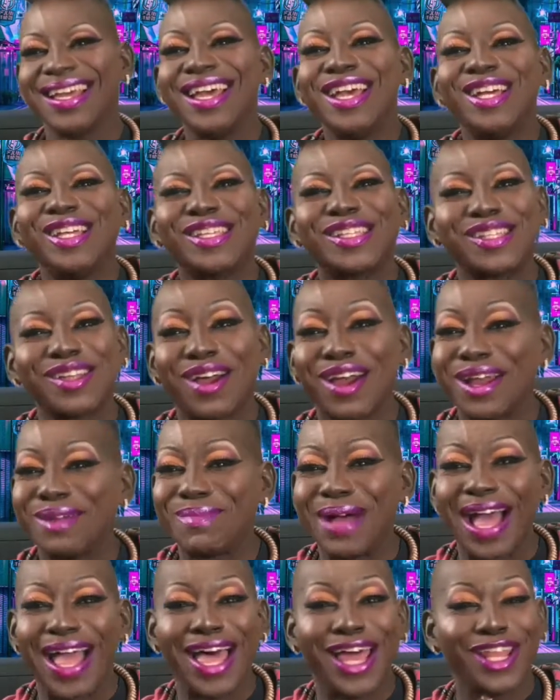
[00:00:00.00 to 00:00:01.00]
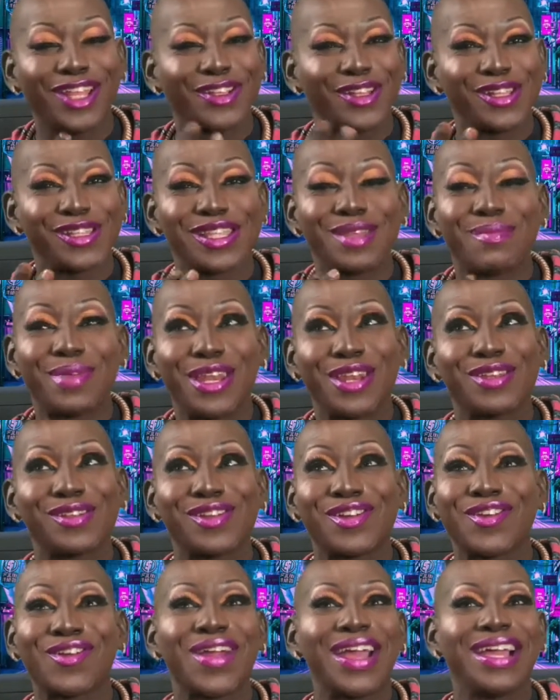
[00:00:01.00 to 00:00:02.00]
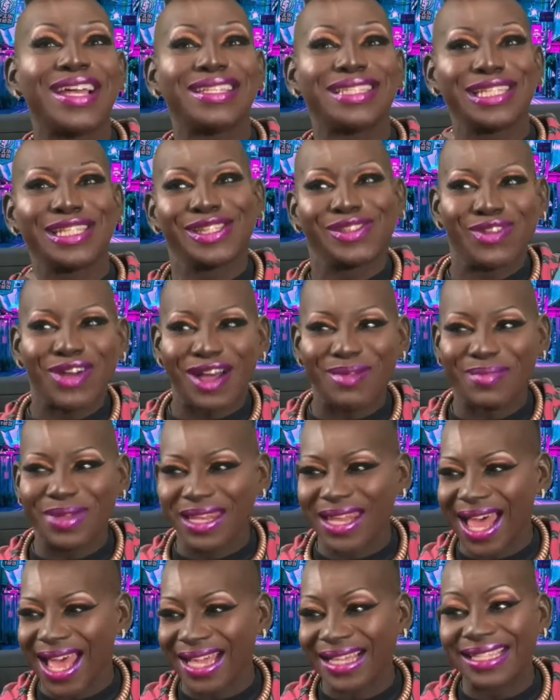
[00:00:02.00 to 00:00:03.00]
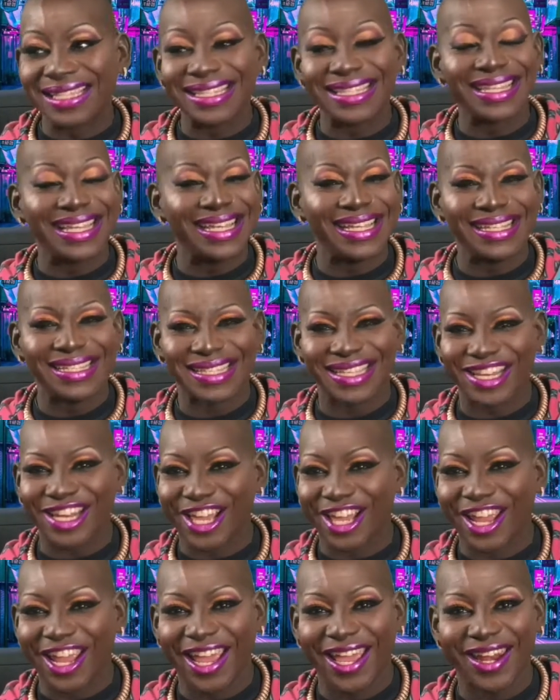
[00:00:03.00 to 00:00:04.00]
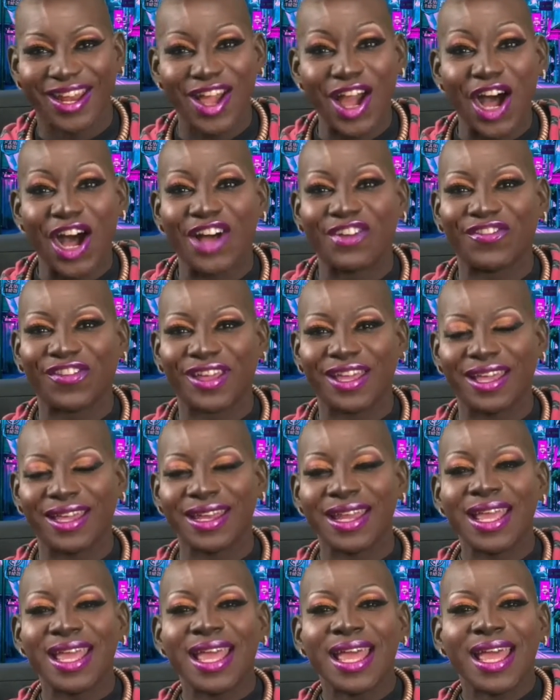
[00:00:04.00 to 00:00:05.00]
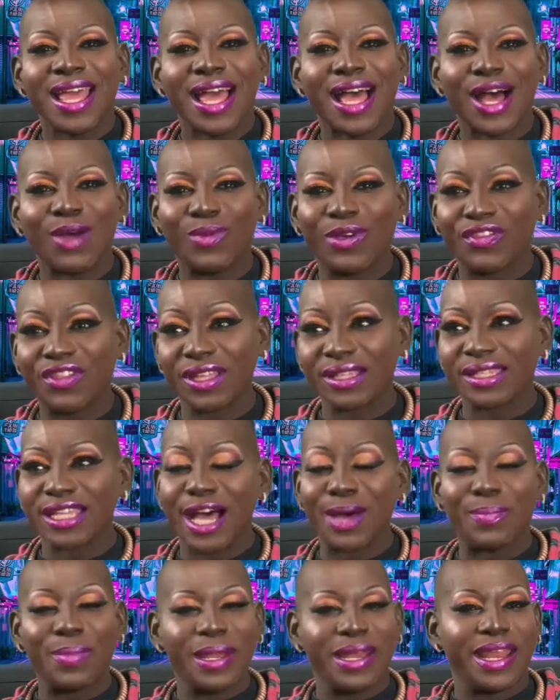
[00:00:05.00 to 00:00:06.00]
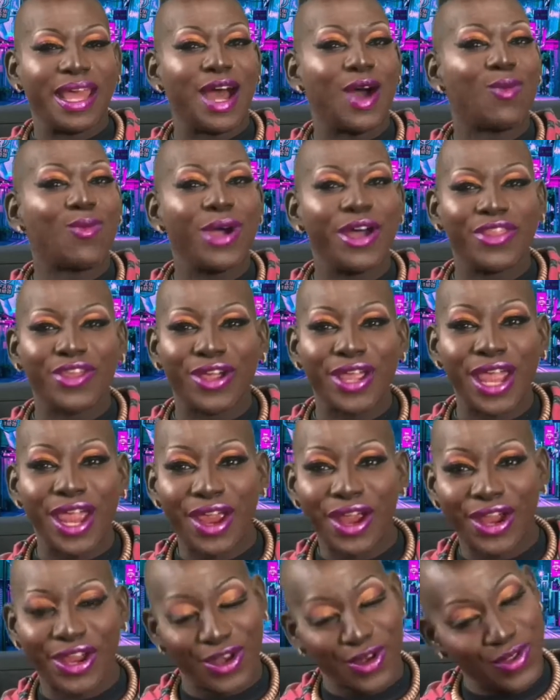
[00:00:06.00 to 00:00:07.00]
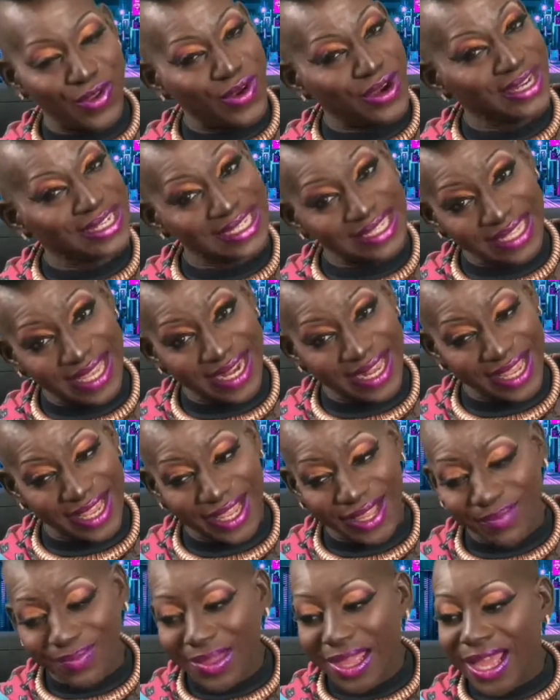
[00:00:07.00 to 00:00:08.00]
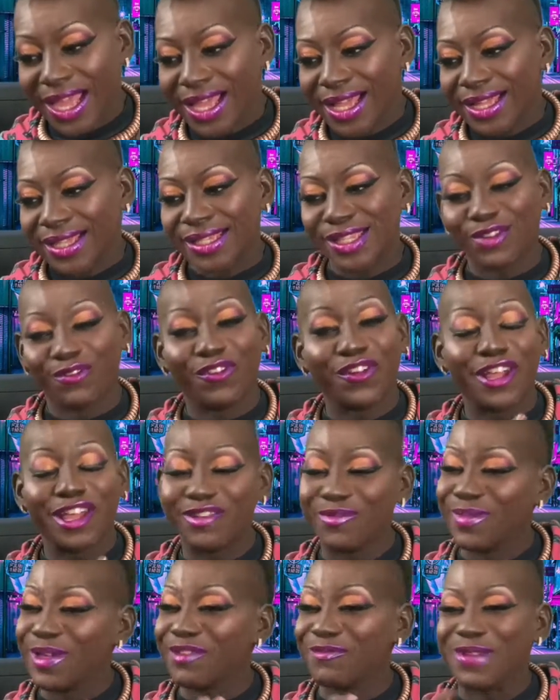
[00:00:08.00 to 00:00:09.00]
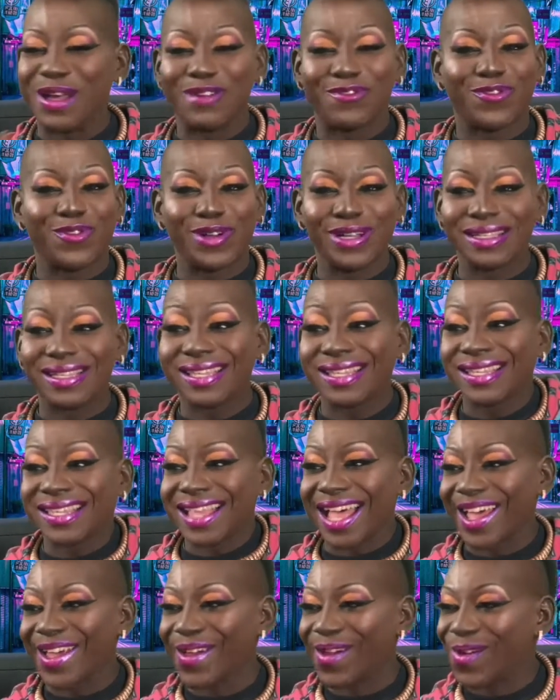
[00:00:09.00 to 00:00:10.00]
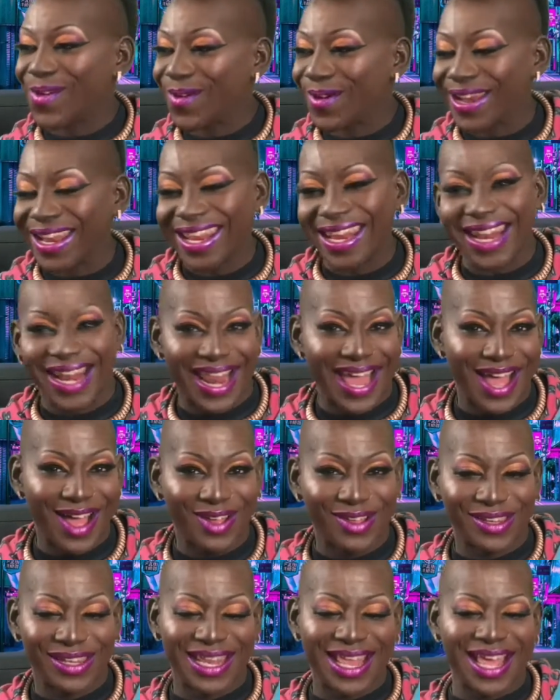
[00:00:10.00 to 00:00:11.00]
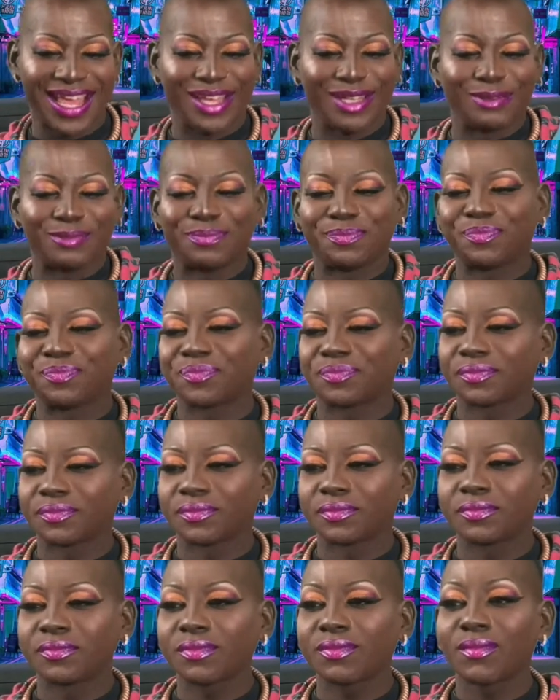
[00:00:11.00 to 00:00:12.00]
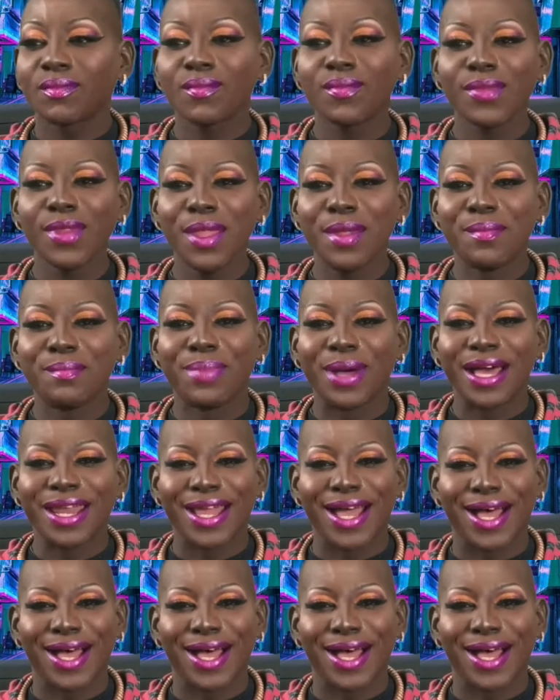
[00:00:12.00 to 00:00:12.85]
Sorry, my allergies have been crazy, so I've been like sneezing and coughing with this up and down weather here in New York City. So forgive me if my voice is like going in and out, like. But